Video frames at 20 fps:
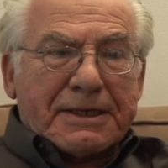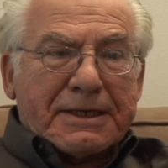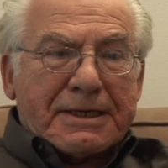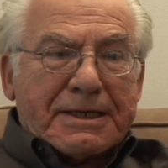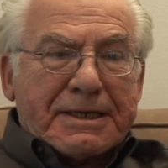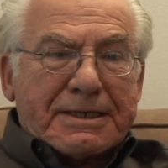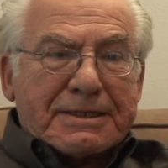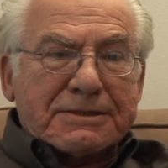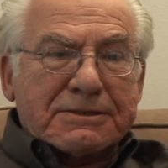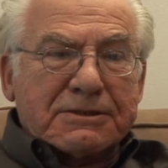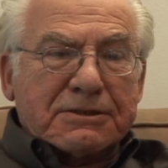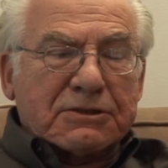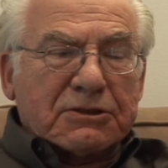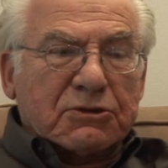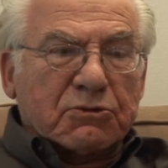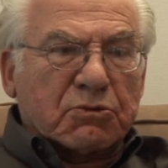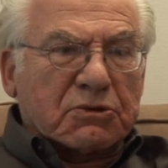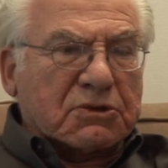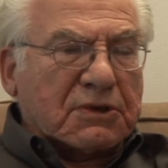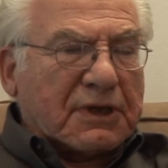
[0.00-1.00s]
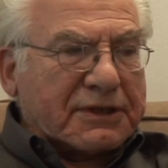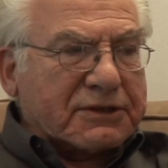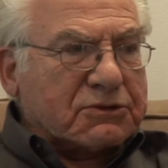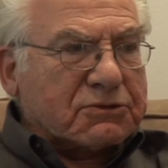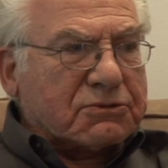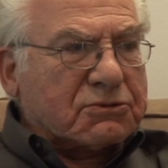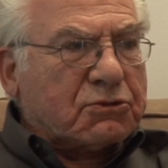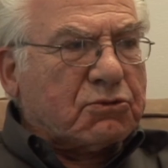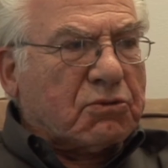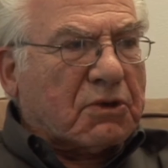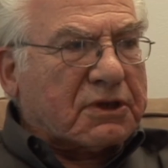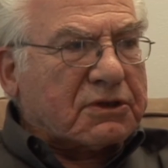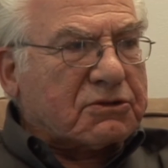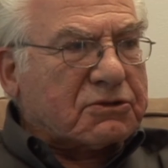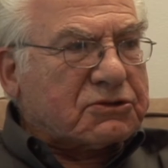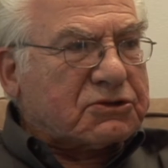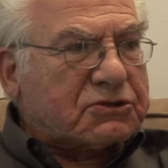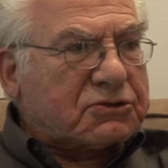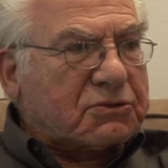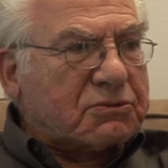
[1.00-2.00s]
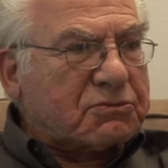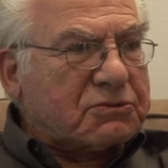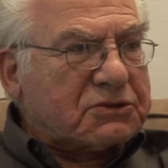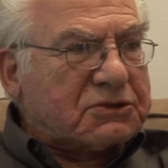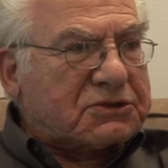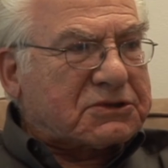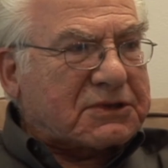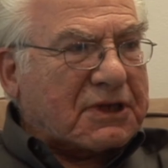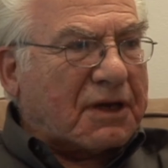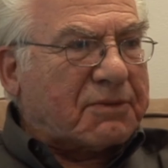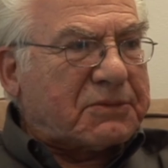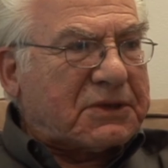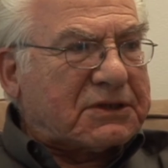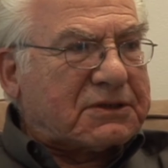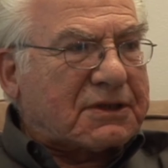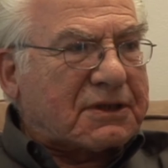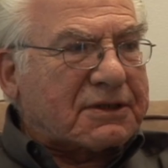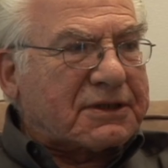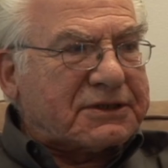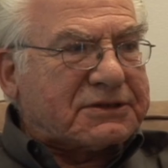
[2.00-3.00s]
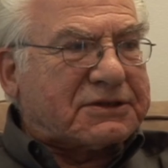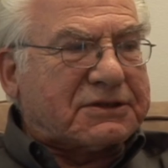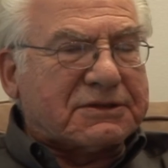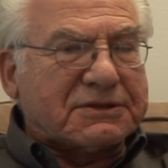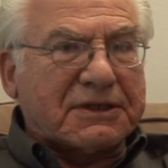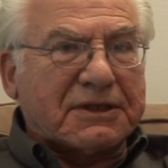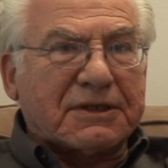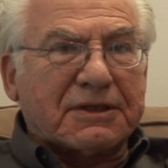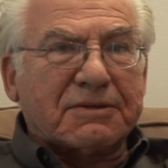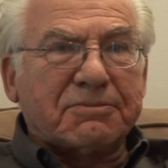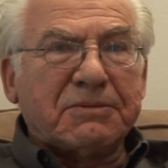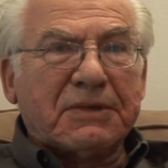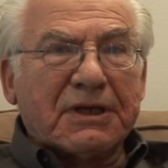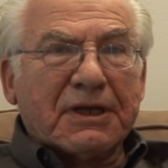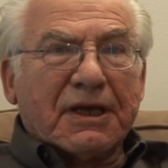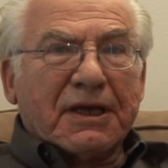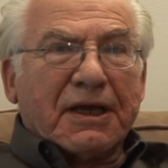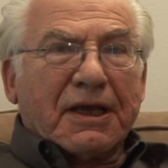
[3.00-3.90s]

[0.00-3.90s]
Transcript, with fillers: and there were like 200 students coming to listen to him,